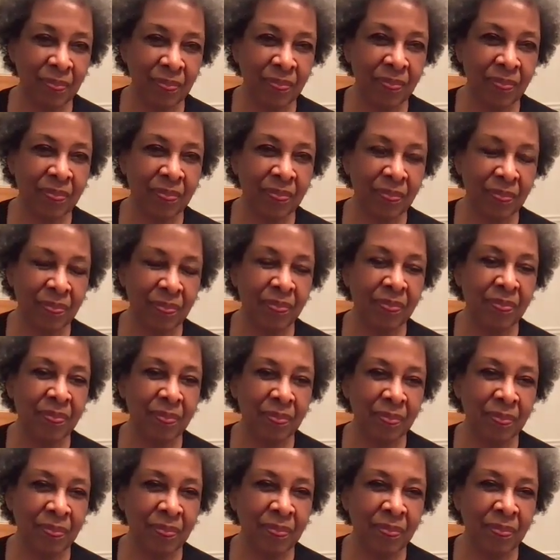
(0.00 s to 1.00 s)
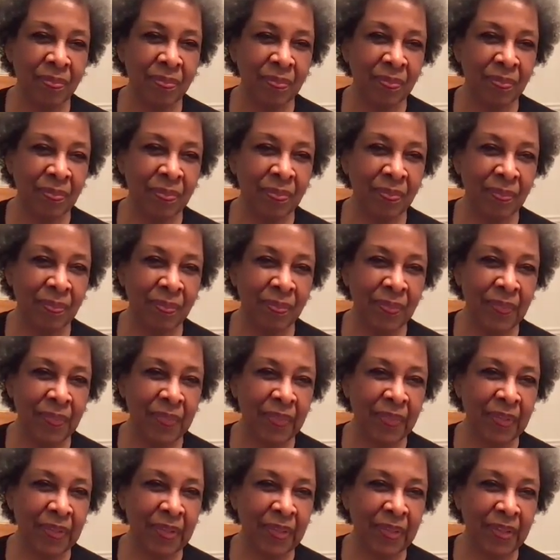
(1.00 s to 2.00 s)

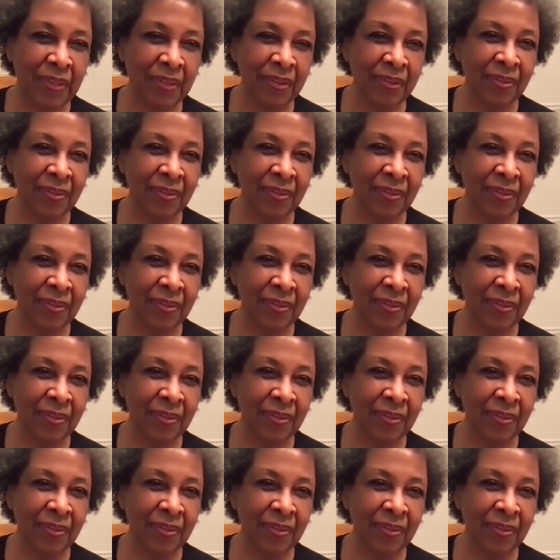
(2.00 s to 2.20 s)
No words are spoken by the person on screen.